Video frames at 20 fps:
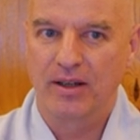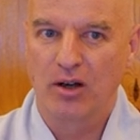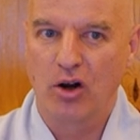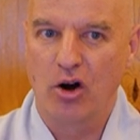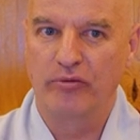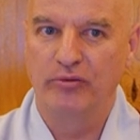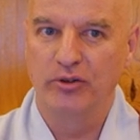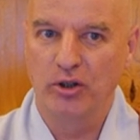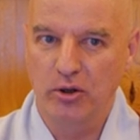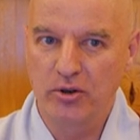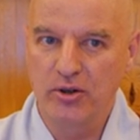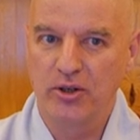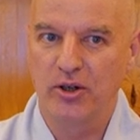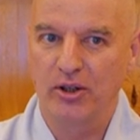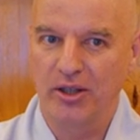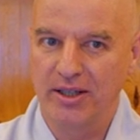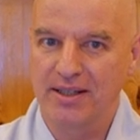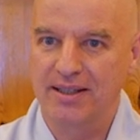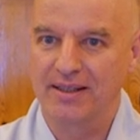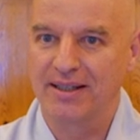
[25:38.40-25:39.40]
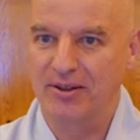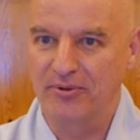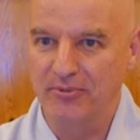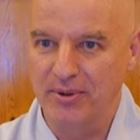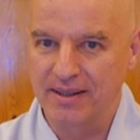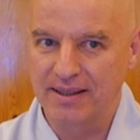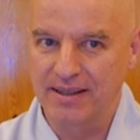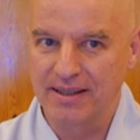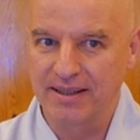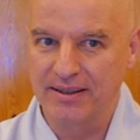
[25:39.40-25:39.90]
of non dualistic
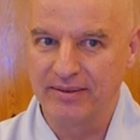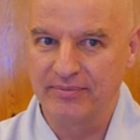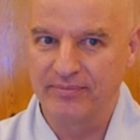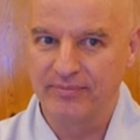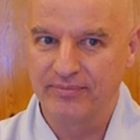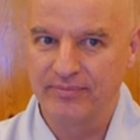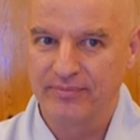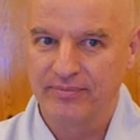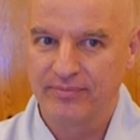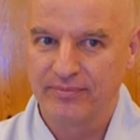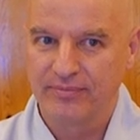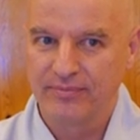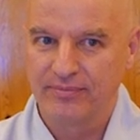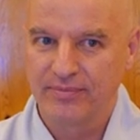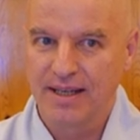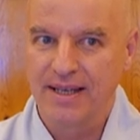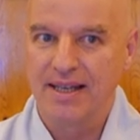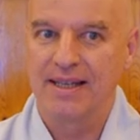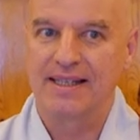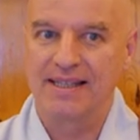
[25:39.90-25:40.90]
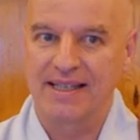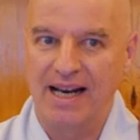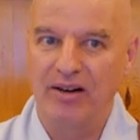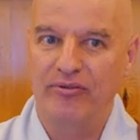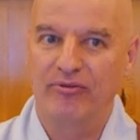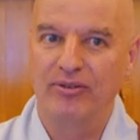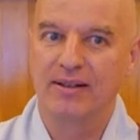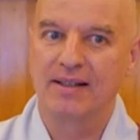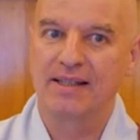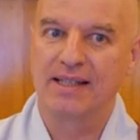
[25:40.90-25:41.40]
wisdom,
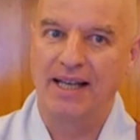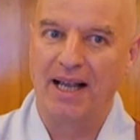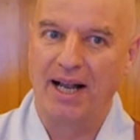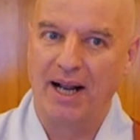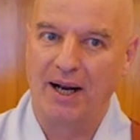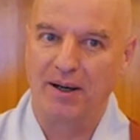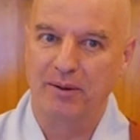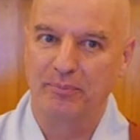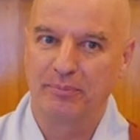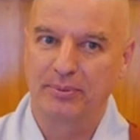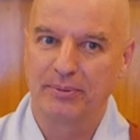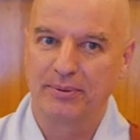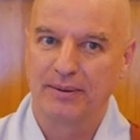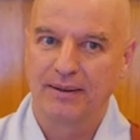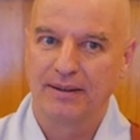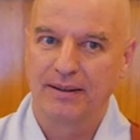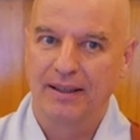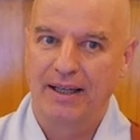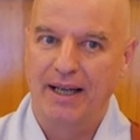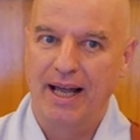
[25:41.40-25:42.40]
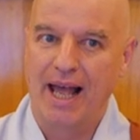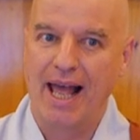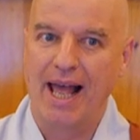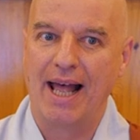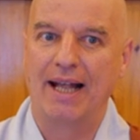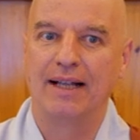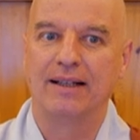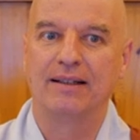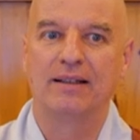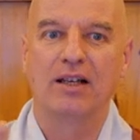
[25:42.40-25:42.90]
selfless help,
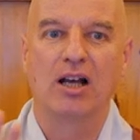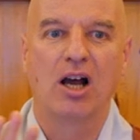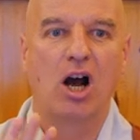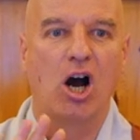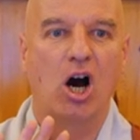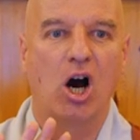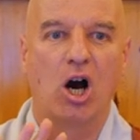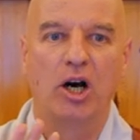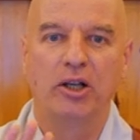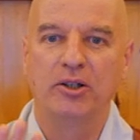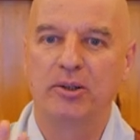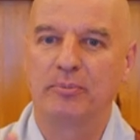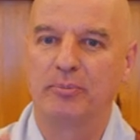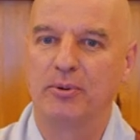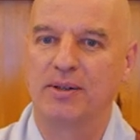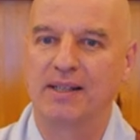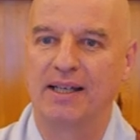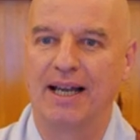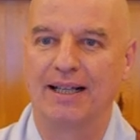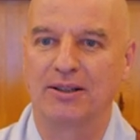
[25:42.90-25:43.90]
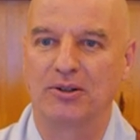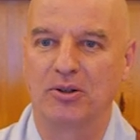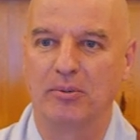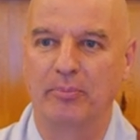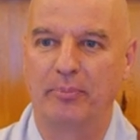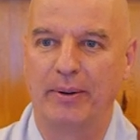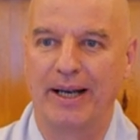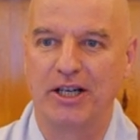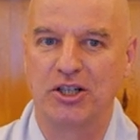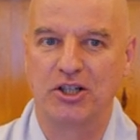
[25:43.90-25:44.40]
and 100%
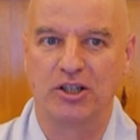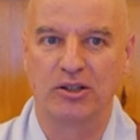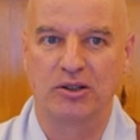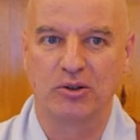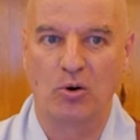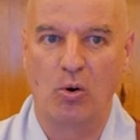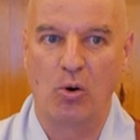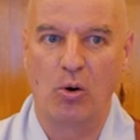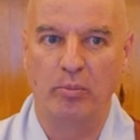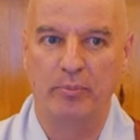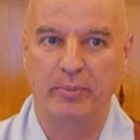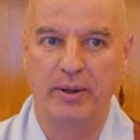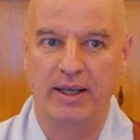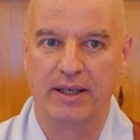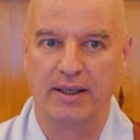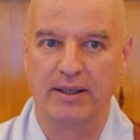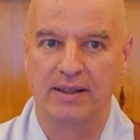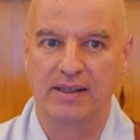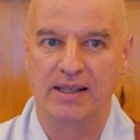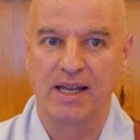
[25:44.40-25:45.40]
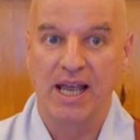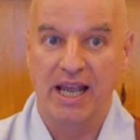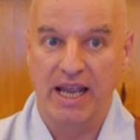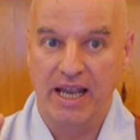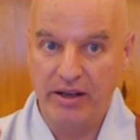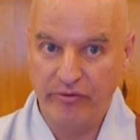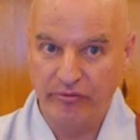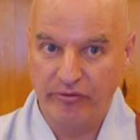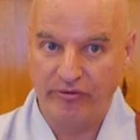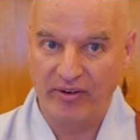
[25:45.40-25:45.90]
compassion to all beings.
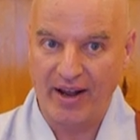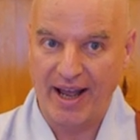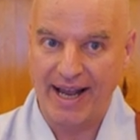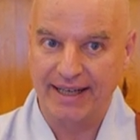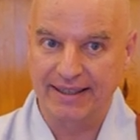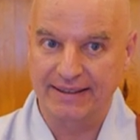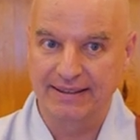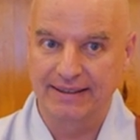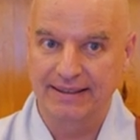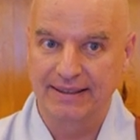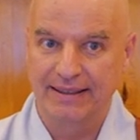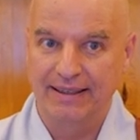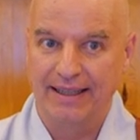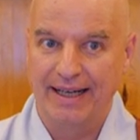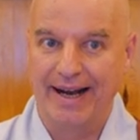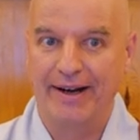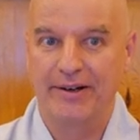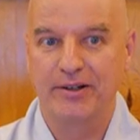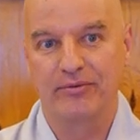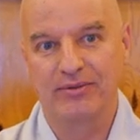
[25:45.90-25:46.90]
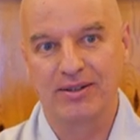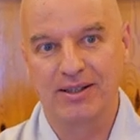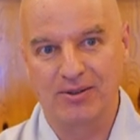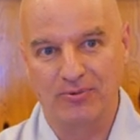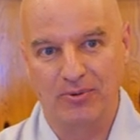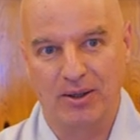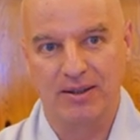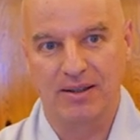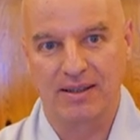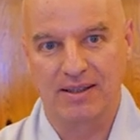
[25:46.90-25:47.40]
In fact, out of this
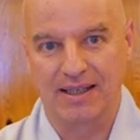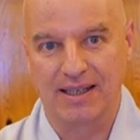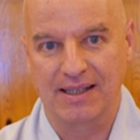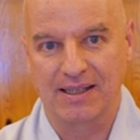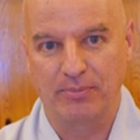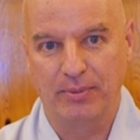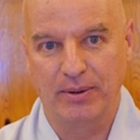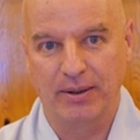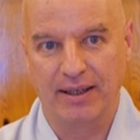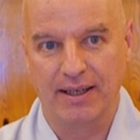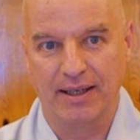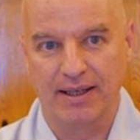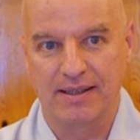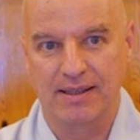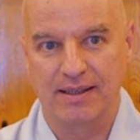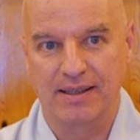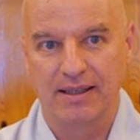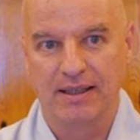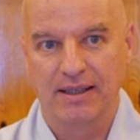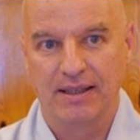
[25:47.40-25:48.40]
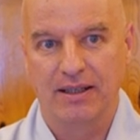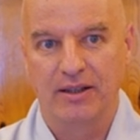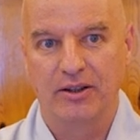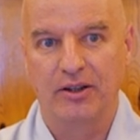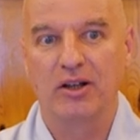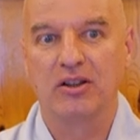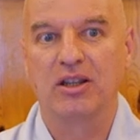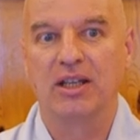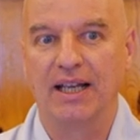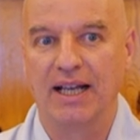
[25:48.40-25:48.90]
oneness experience,
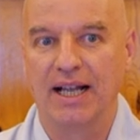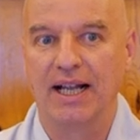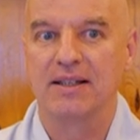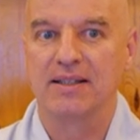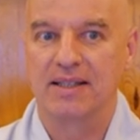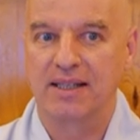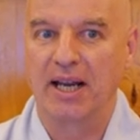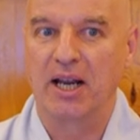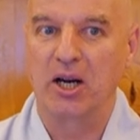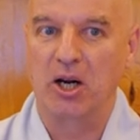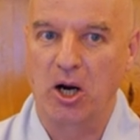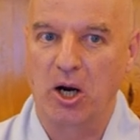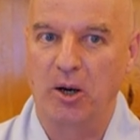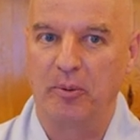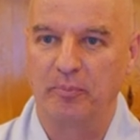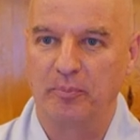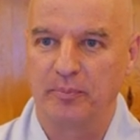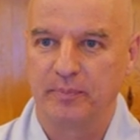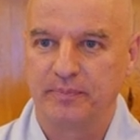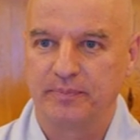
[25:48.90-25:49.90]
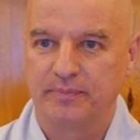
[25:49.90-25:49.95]
nothing else can come.